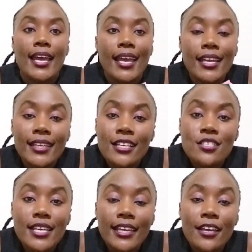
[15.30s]

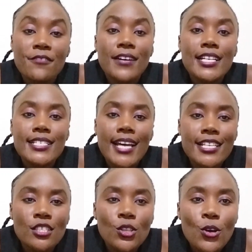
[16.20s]
NHIF
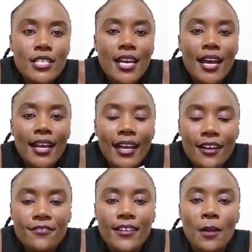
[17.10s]
does not
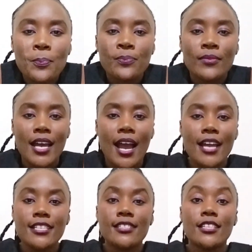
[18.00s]
cover
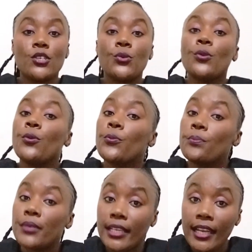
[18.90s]
ICU
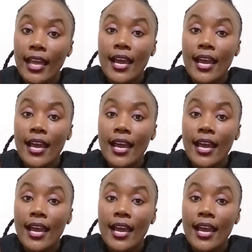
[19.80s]
bill.